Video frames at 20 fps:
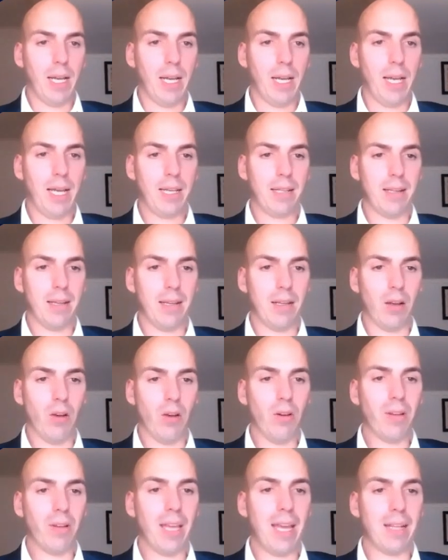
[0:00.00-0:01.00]
I had a
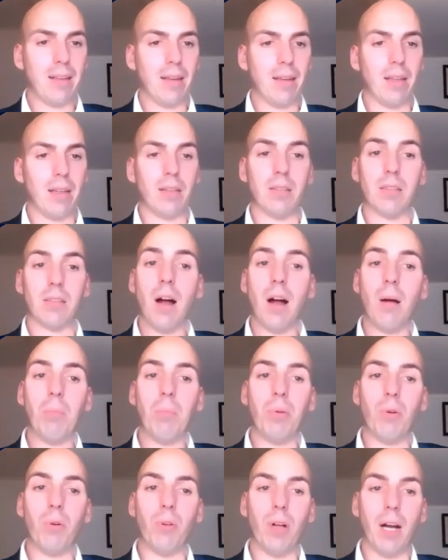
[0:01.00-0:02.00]
look at an
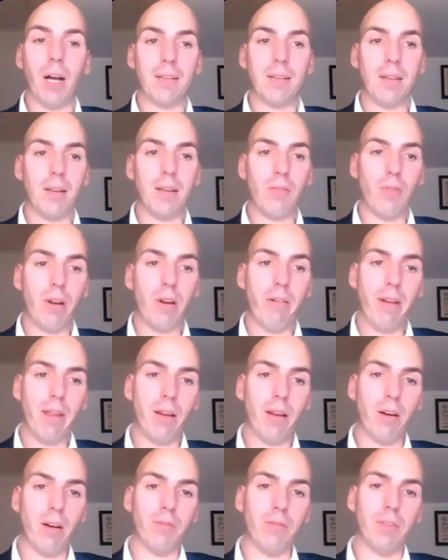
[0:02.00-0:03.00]
example
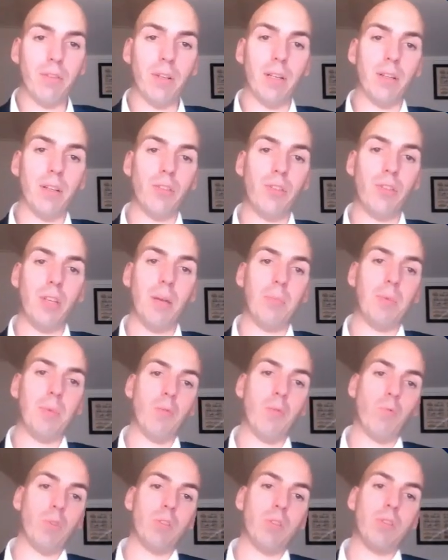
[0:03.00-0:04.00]
itinerary of a ship
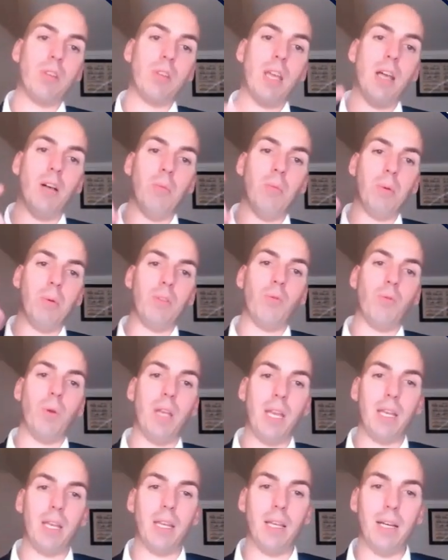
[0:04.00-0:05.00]
that would sail
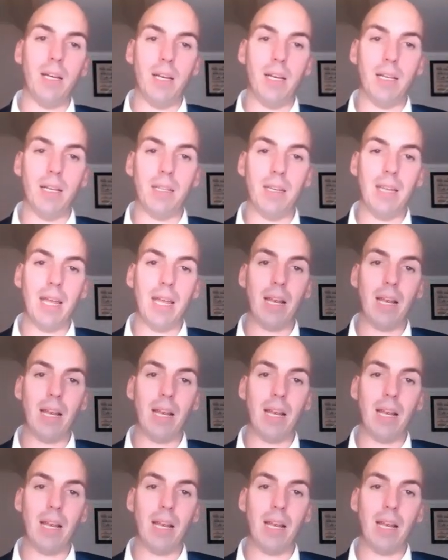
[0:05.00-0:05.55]
between the